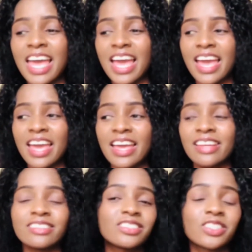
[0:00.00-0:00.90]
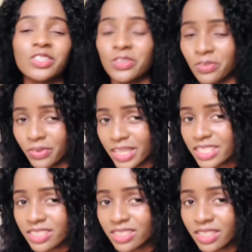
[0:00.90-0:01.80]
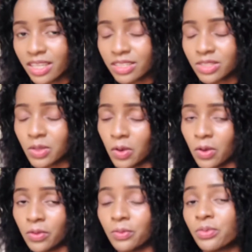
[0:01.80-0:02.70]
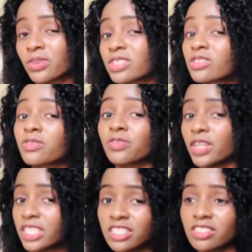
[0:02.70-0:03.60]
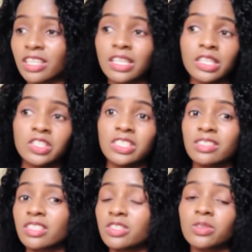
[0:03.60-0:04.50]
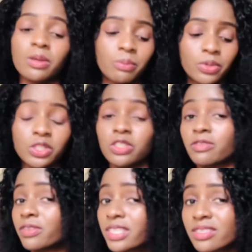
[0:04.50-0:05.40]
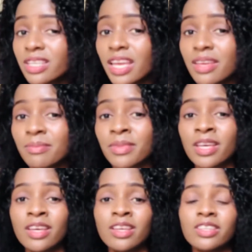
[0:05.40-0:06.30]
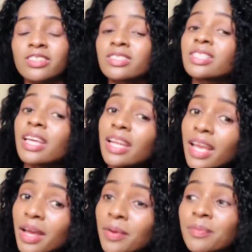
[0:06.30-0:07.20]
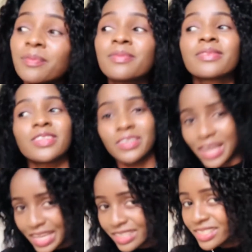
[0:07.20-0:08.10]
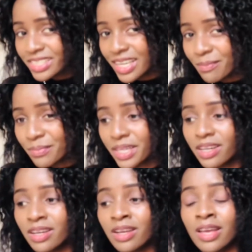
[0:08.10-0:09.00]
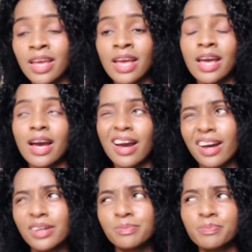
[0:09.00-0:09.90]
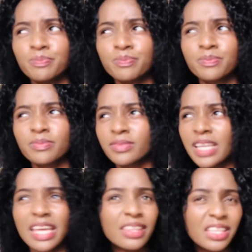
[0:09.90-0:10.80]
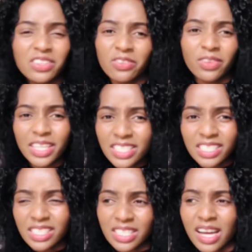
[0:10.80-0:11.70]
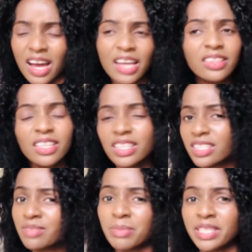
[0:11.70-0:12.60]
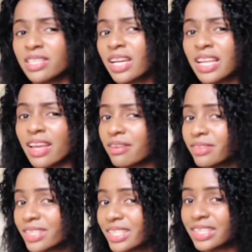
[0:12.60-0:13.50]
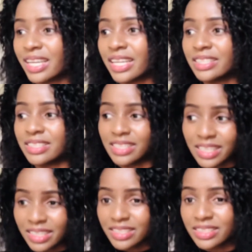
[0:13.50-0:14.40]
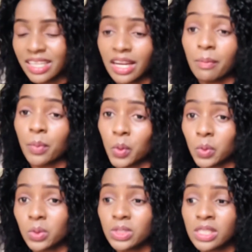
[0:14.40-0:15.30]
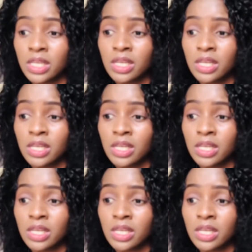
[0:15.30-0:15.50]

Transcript: and you register. So the process of registering, you just need to input your first name, your surname, your ID number, and then you register. I think that's basically everything that I did, that I put,